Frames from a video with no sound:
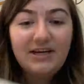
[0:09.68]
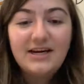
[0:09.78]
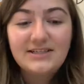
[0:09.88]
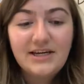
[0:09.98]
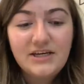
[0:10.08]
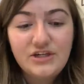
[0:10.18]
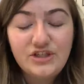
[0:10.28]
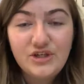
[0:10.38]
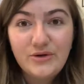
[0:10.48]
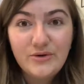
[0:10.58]
excited
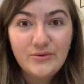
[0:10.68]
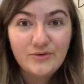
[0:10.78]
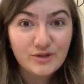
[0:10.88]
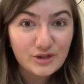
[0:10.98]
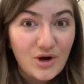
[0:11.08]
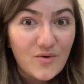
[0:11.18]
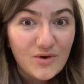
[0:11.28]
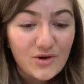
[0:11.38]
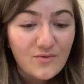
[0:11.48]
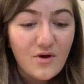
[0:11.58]
to show
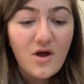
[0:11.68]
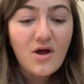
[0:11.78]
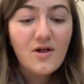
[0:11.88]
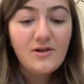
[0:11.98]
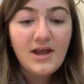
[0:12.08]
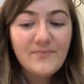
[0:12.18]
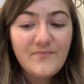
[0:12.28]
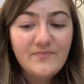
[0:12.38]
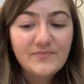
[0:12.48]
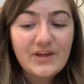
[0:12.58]
you all.
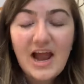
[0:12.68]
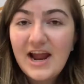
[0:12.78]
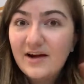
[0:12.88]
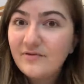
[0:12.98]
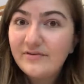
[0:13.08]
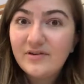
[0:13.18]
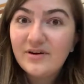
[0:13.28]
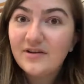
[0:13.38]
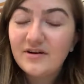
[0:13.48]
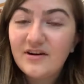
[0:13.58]
I have reviewed
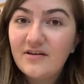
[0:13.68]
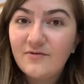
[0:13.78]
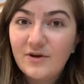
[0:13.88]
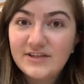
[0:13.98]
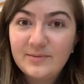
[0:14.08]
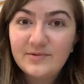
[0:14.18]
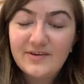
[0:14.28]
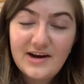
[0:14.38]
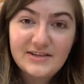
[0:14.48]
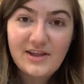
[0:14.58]
other voice
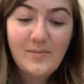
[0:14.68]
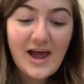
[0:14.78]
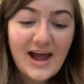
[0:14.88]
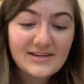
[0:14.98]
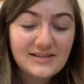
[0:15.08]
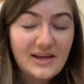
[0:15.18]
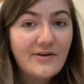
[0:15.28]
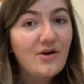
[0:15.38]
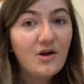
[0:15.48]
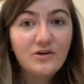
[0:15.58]
amplifiers in the past. They
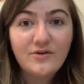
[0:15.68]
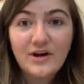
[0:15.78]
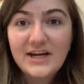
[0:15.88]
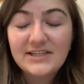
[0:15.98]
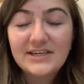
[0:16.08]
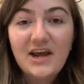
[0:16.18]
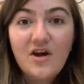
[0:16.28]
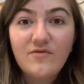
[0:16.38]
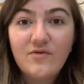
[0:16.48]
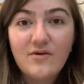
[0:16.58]
are all great
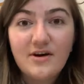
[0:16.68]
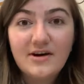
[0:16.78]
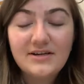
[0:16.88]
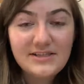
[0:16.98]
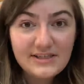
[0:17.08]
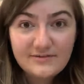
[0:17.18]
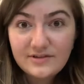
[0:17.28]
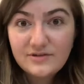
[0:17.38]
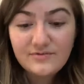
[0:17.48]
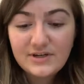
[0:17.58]
for
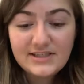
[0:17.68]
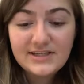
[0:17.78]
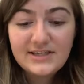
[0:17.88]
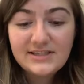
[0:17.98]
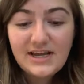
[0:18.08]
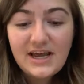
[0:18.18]
different reasons.